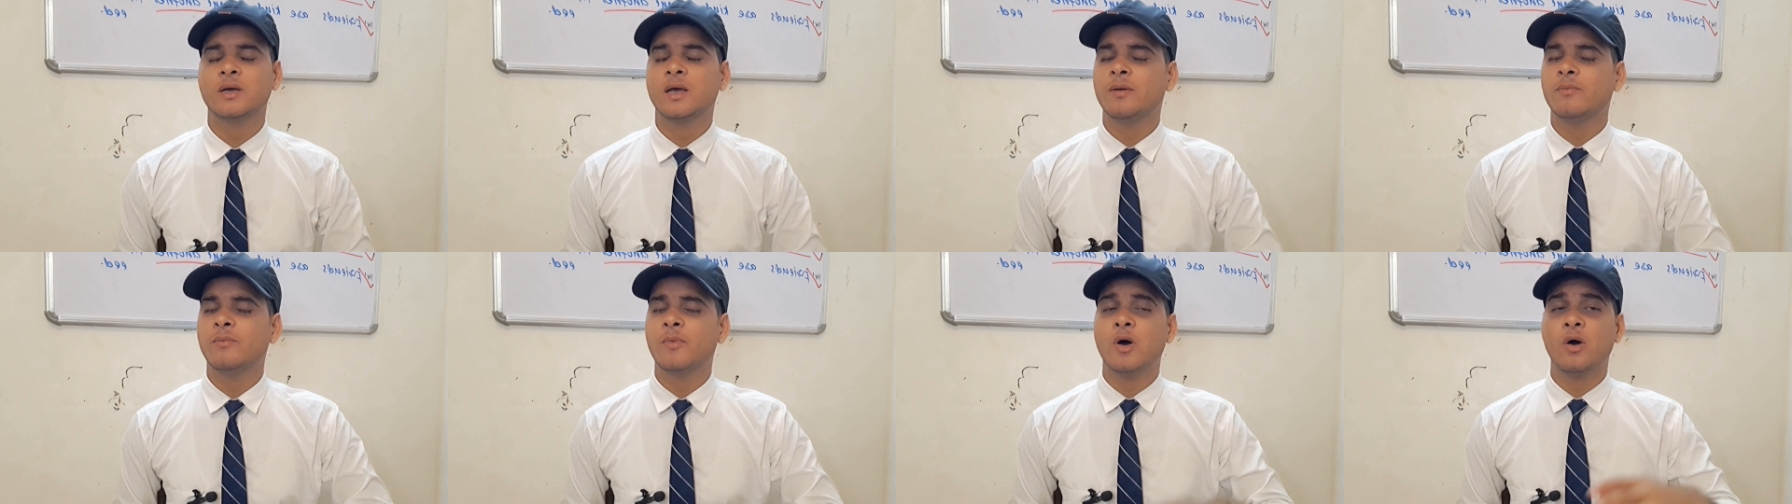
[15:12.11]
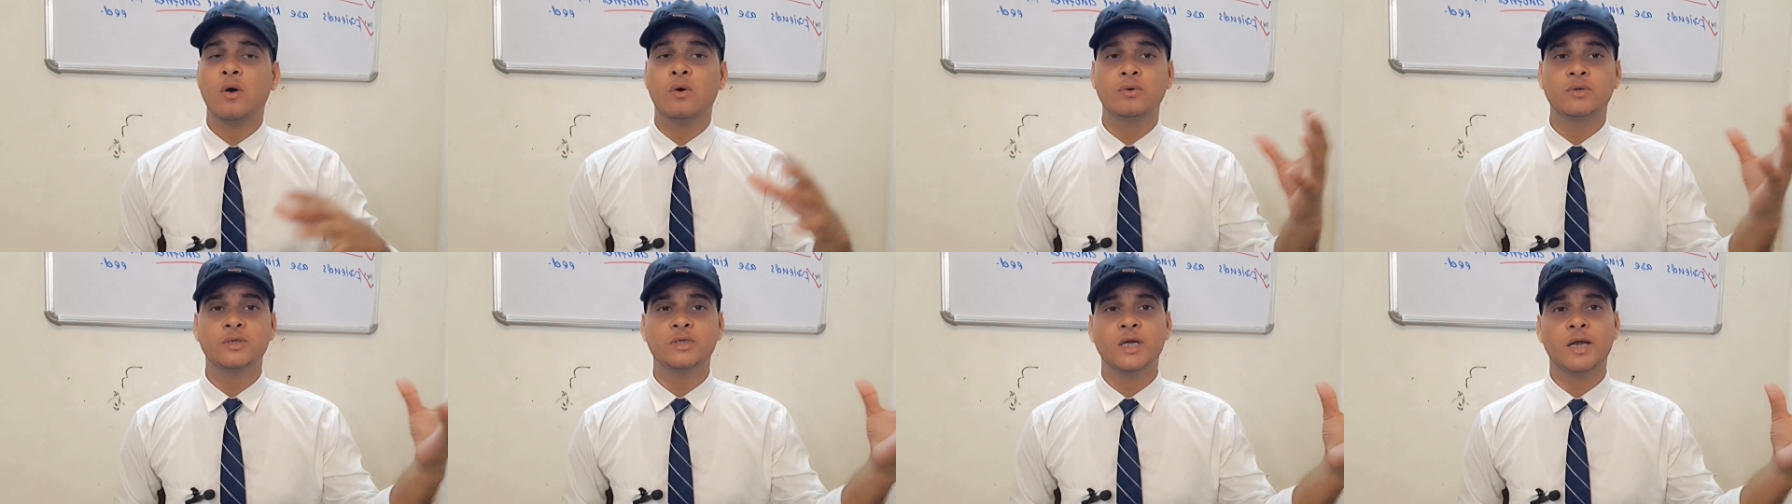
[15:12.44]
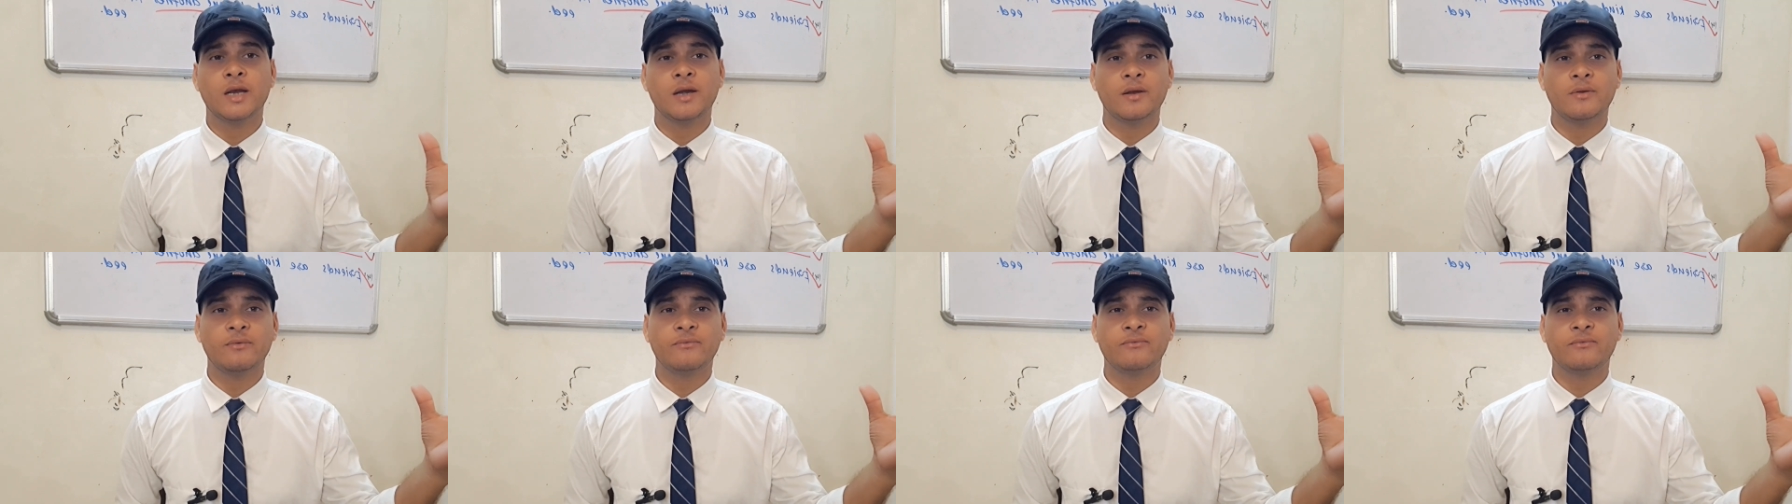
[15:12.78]
about
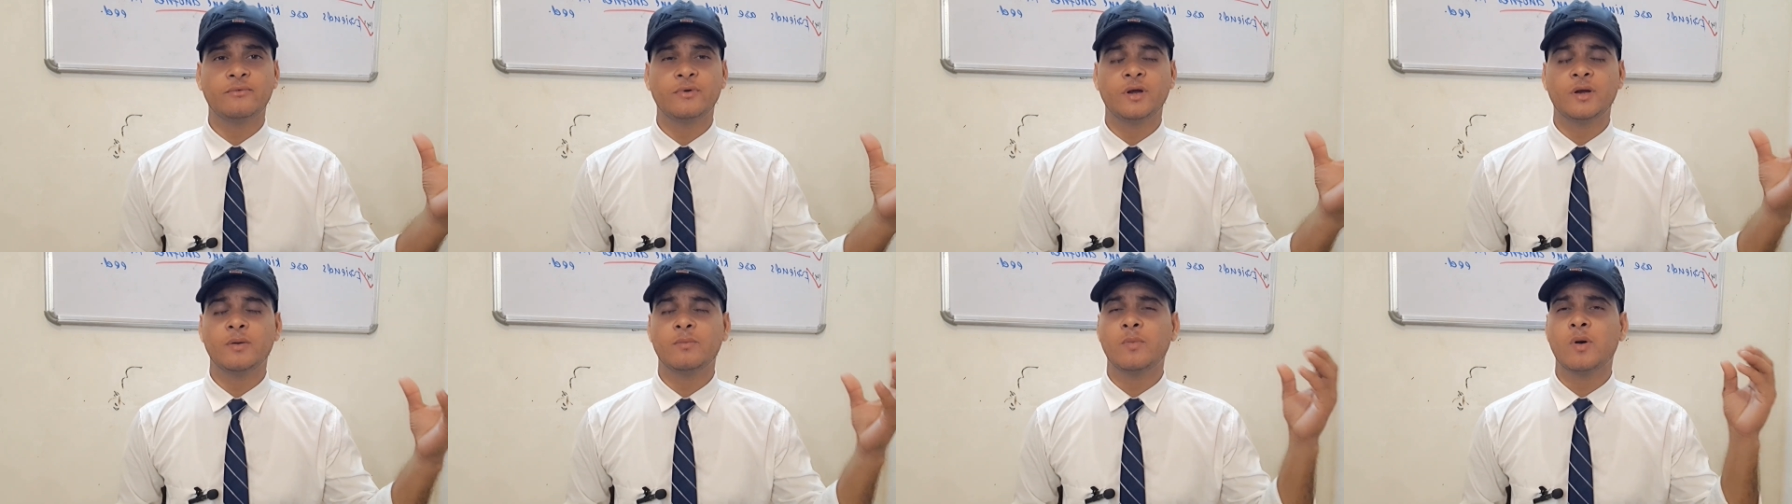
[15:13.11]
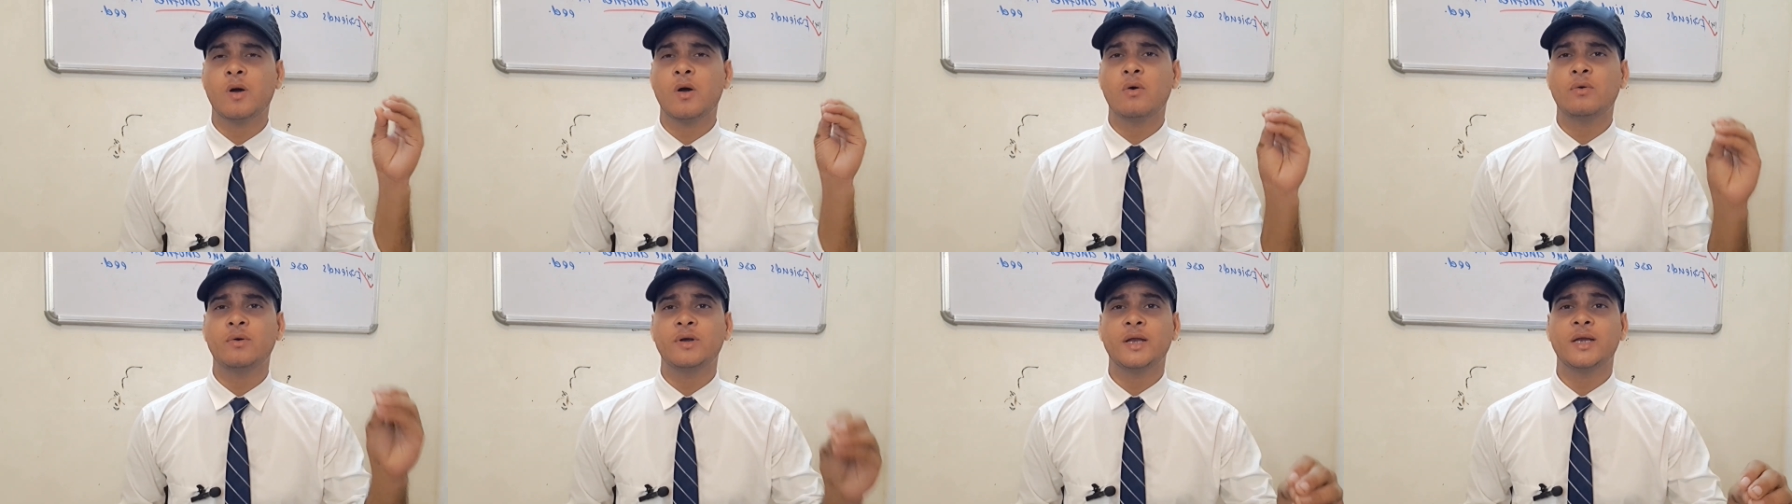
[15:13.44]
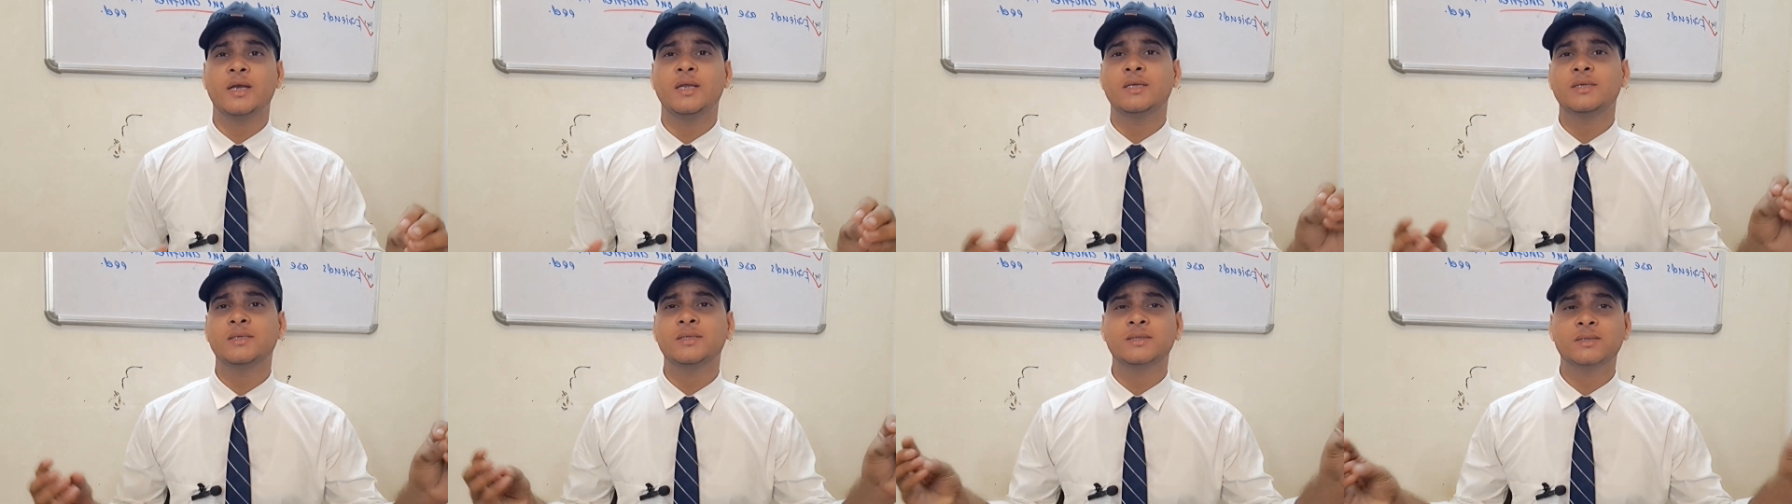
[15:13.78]
any field, about
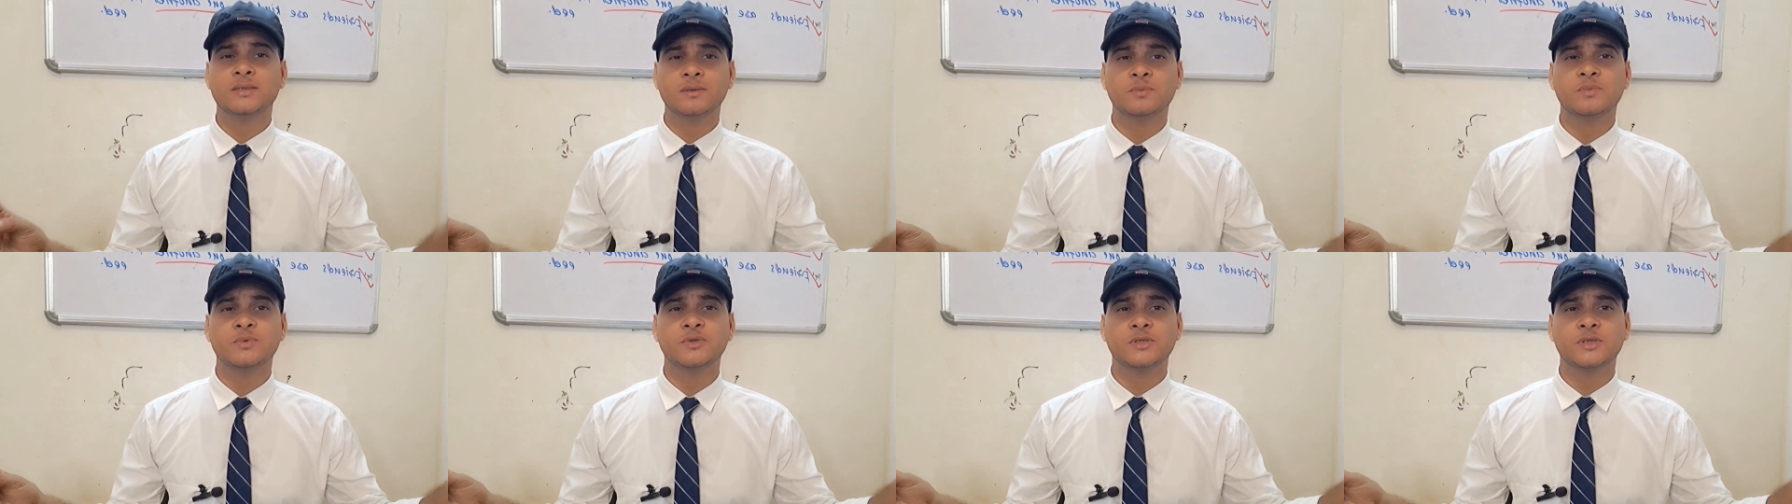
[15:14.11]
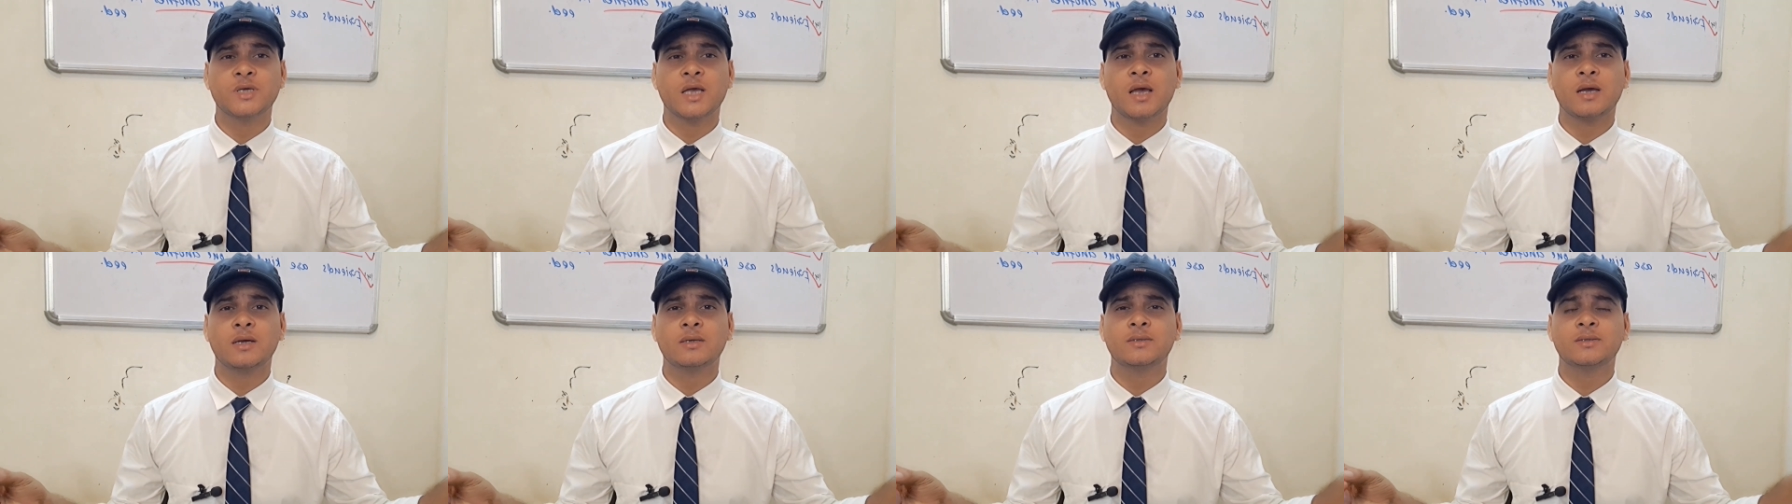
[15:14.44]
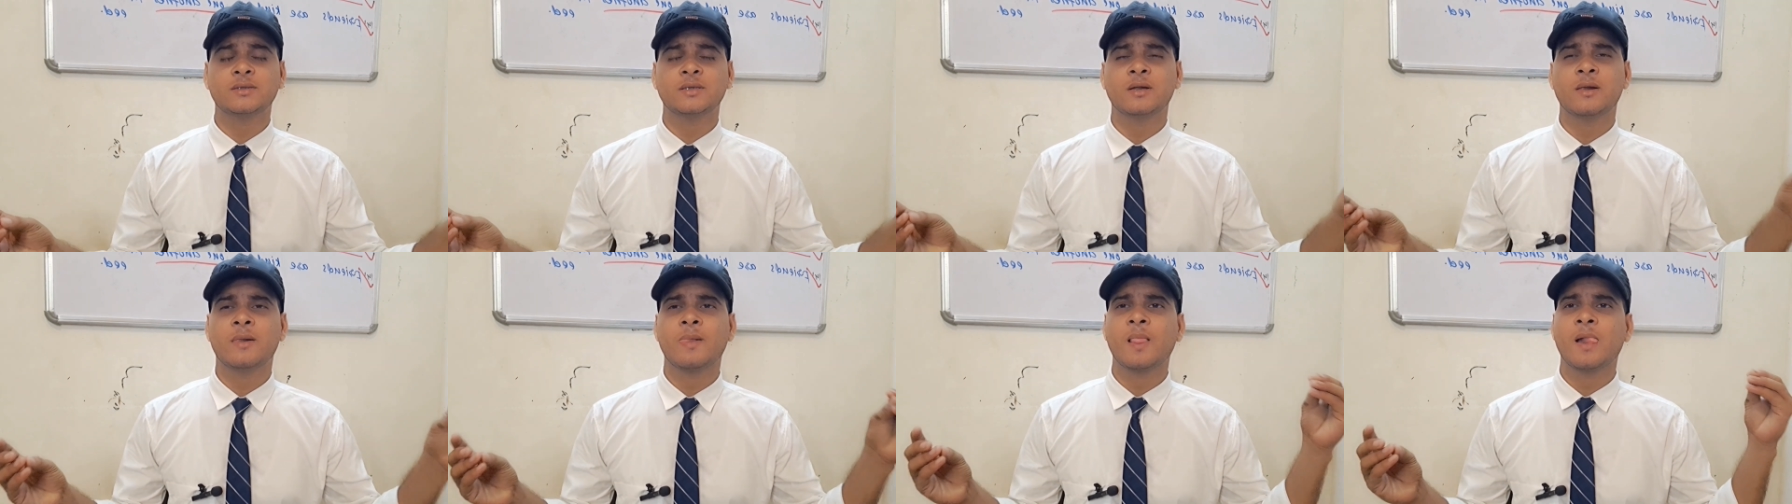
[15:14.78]
any
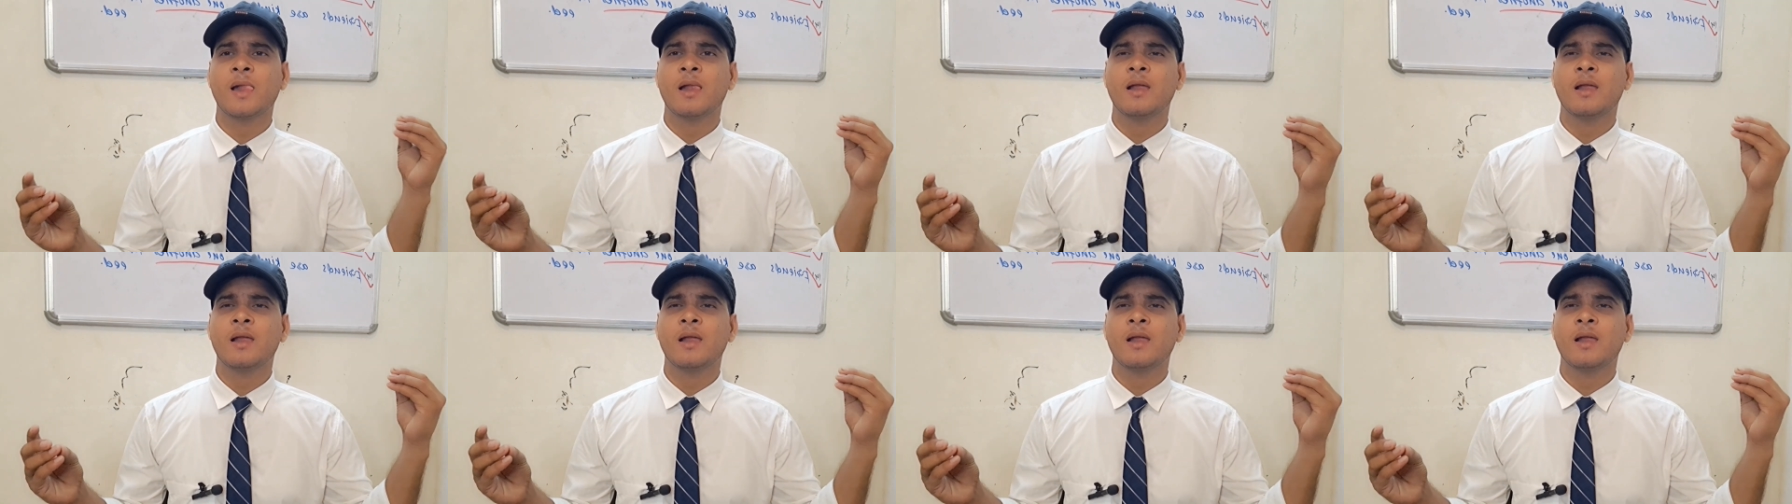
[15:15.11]
subject